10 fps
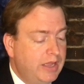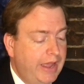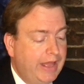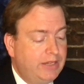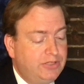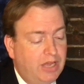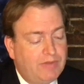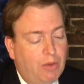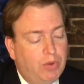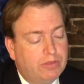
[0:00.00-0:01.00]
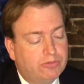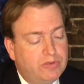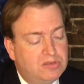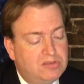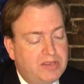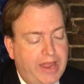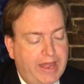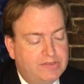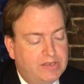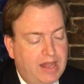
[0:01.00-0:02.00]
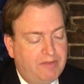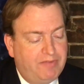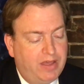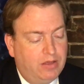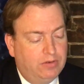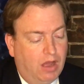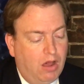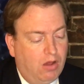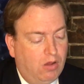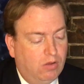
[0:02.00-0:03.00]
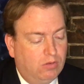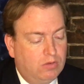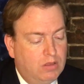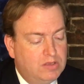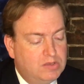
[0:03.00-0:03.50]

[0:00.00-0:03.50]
And Jeff, I went through the stats and I found all